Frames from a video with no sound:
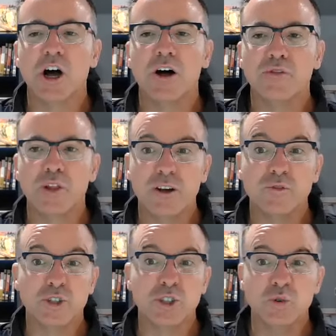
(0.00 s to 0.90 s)
offline
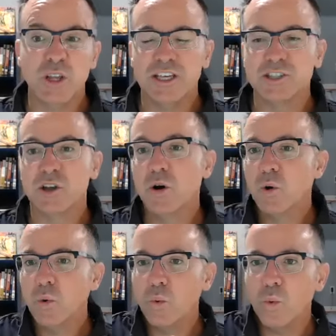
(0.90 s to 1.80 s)
for two days
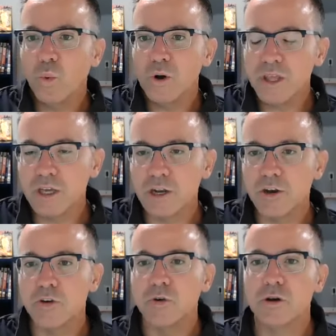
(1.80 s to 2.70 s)
what are you going
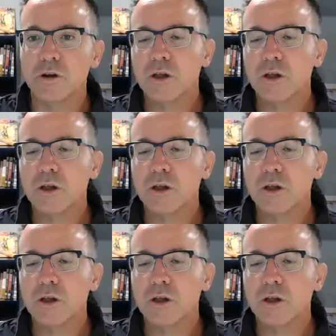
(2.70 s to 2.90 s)
to do